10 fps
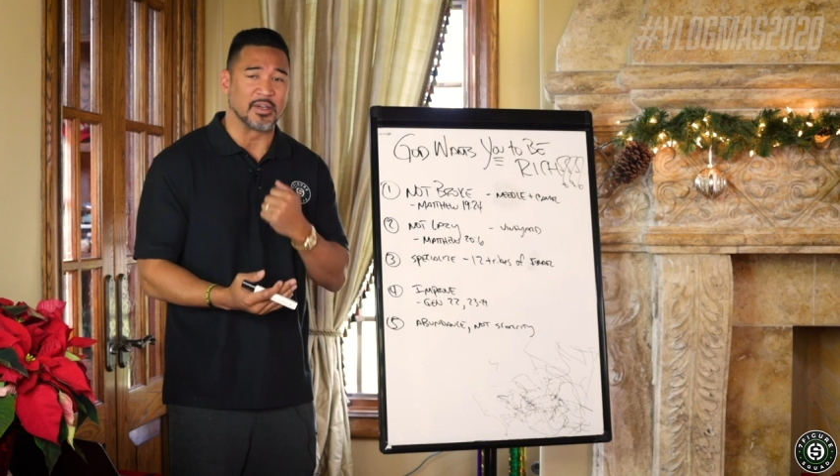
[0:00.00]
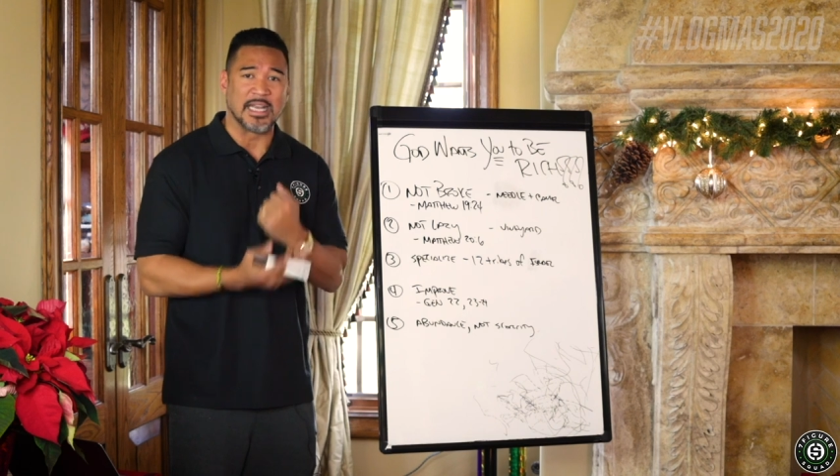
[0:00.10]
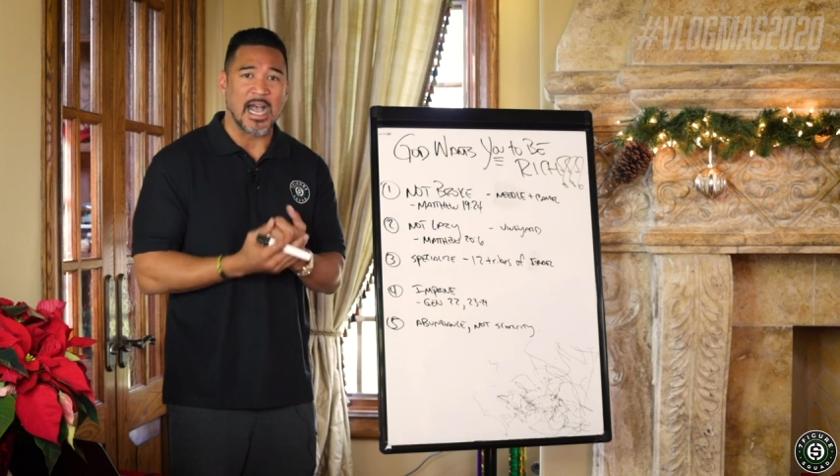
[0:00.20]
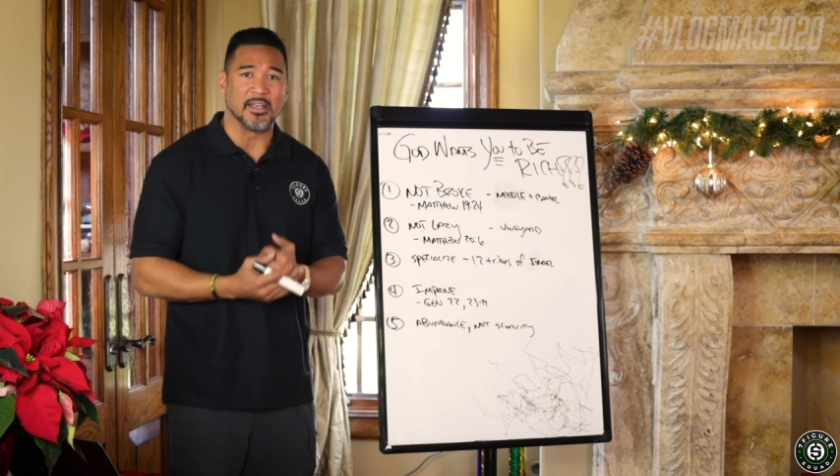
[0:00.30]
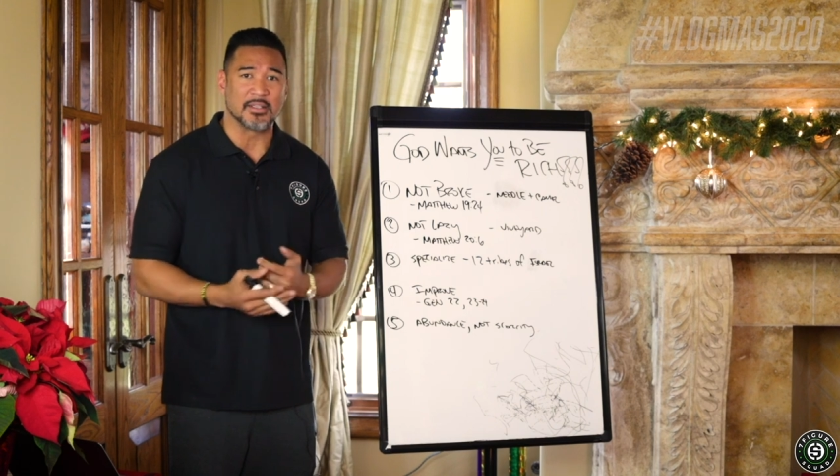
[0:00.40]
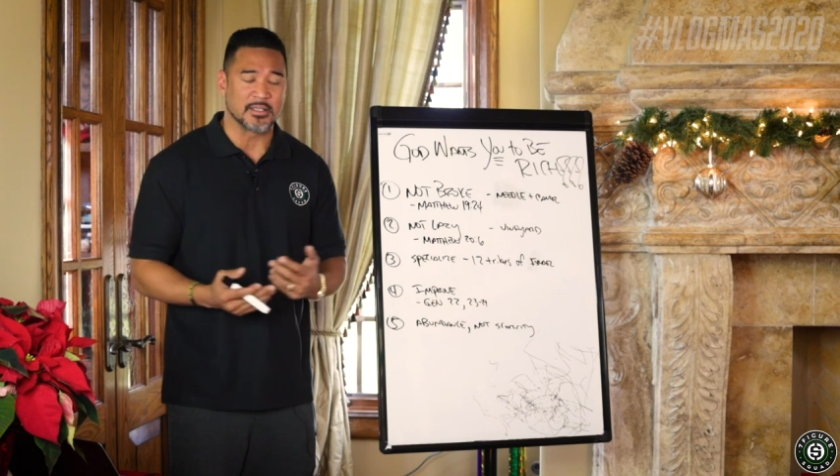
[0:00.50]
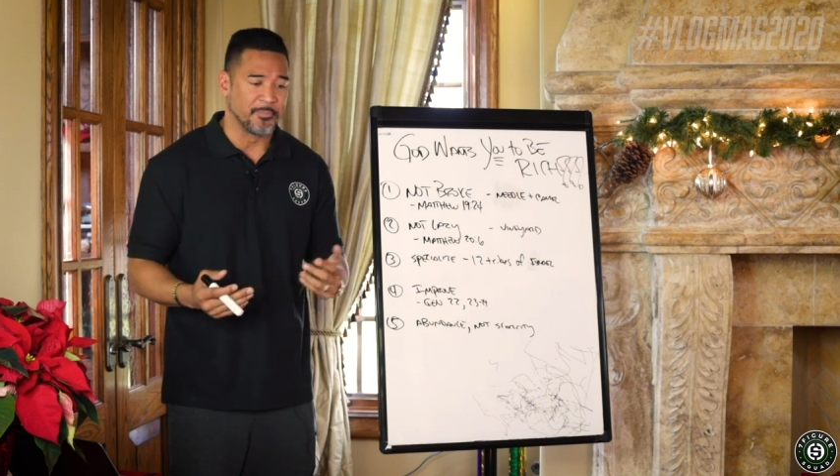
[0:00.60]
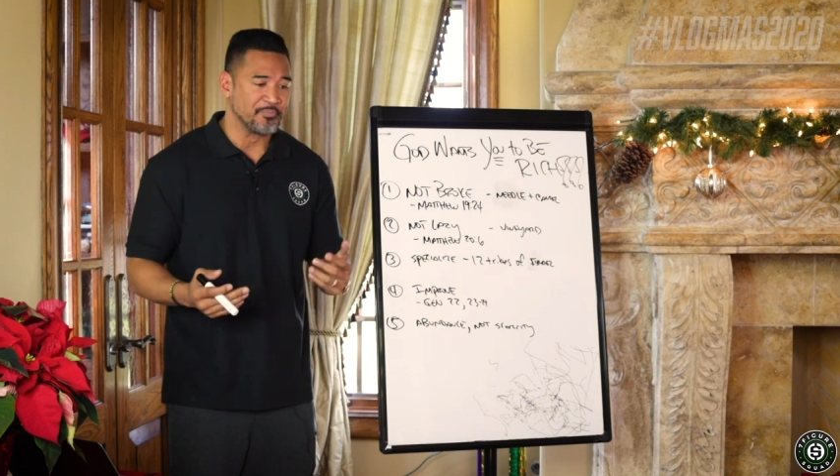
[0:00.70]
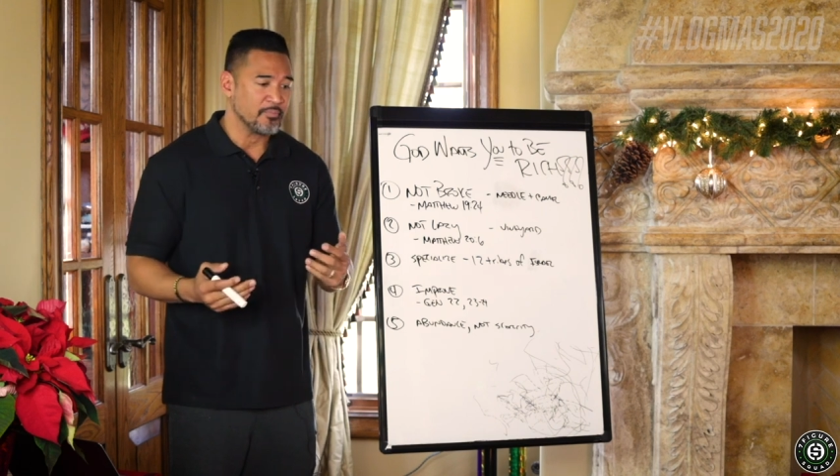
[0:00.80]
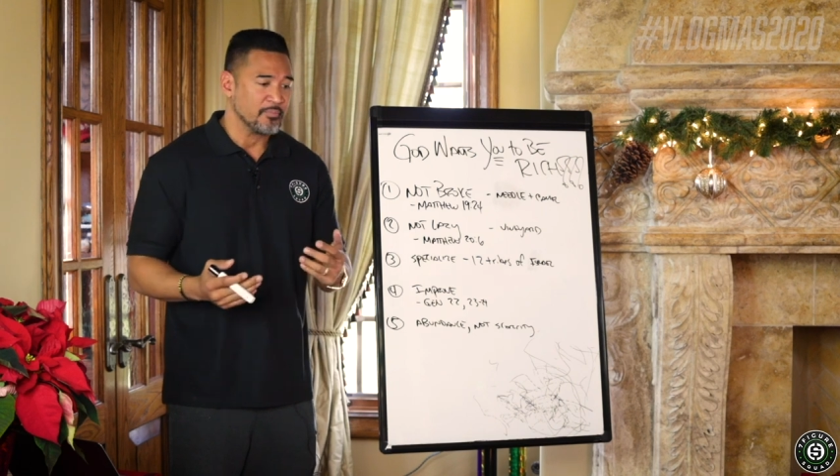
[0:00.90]
guidance.
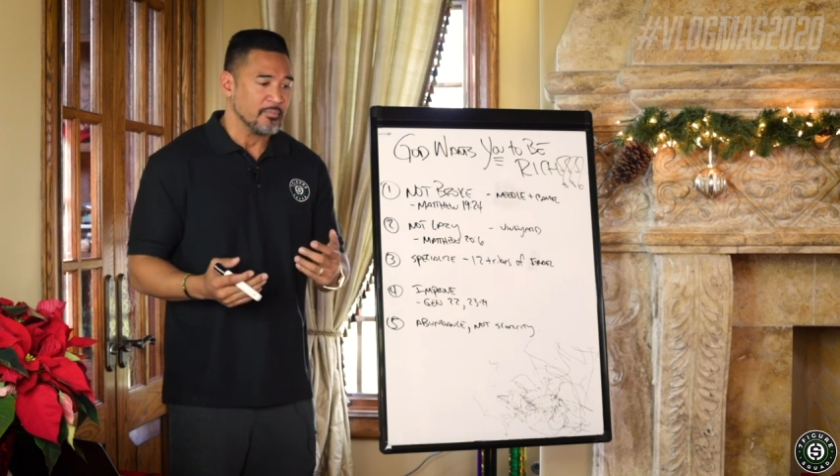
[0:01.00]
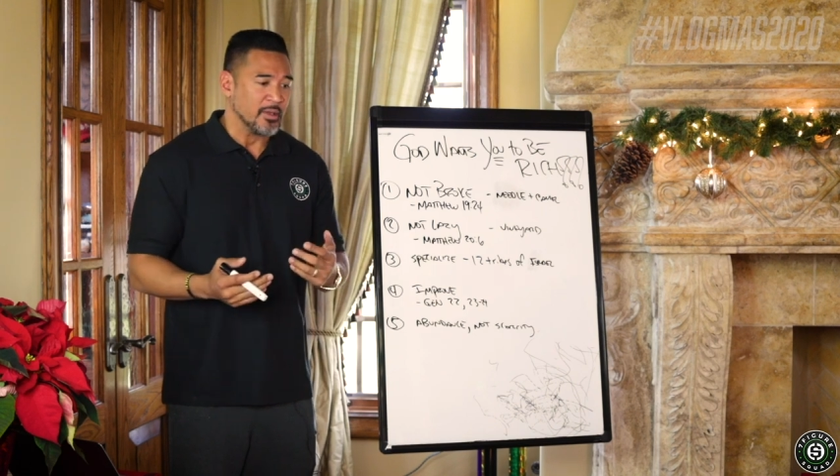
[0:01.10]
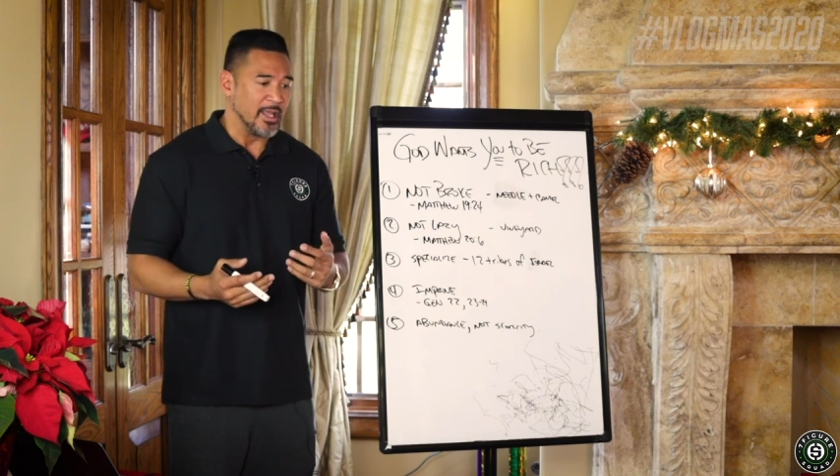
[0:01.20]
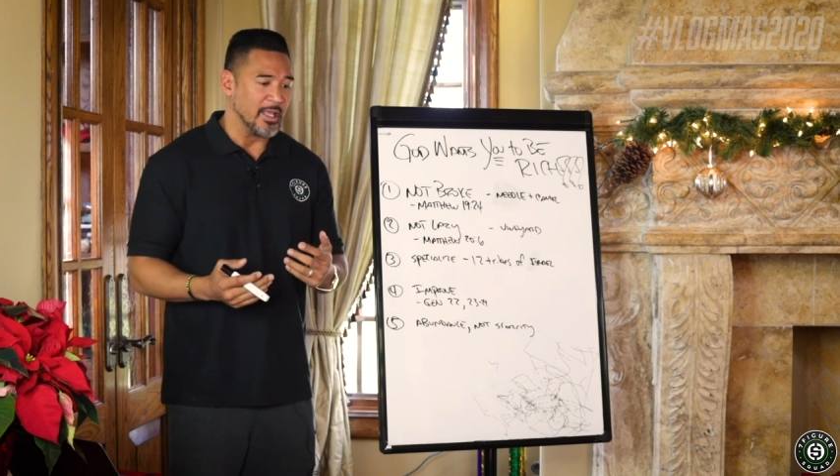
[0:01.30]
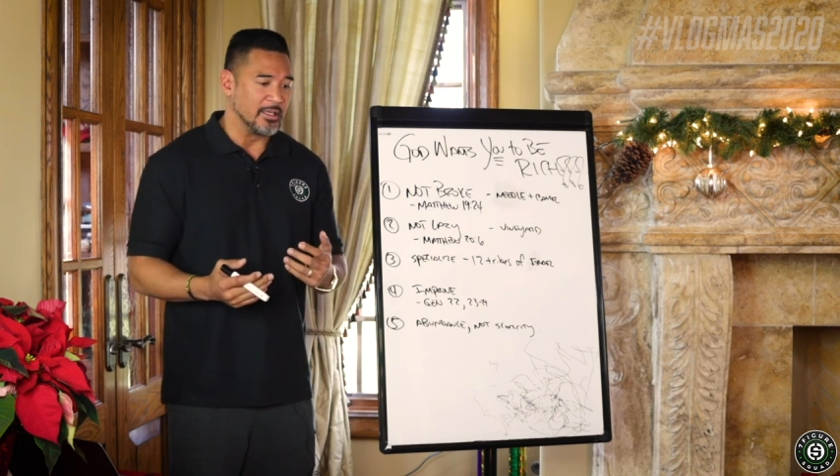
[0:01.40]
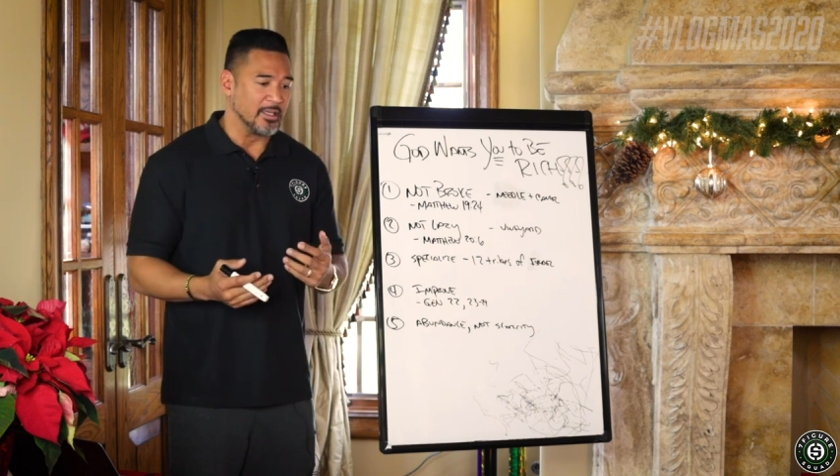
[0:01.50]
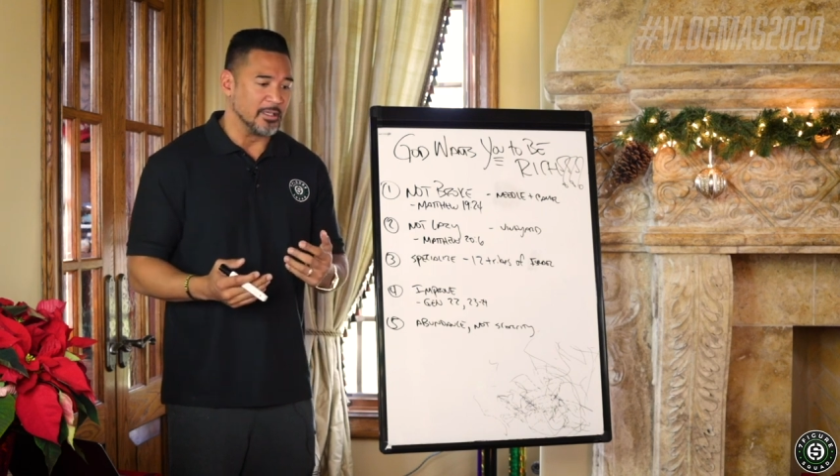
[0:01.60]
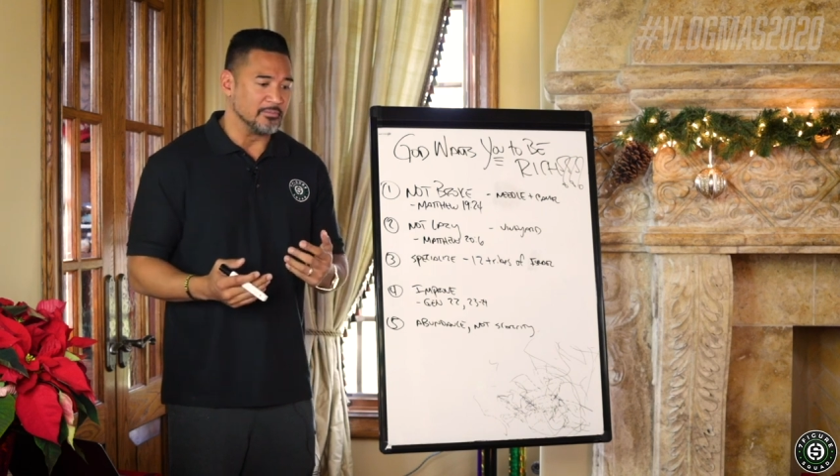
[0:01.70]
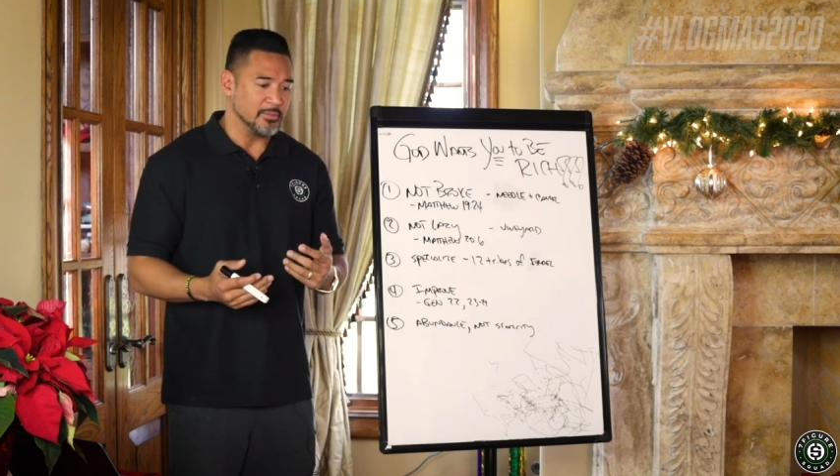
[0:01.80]
And uh,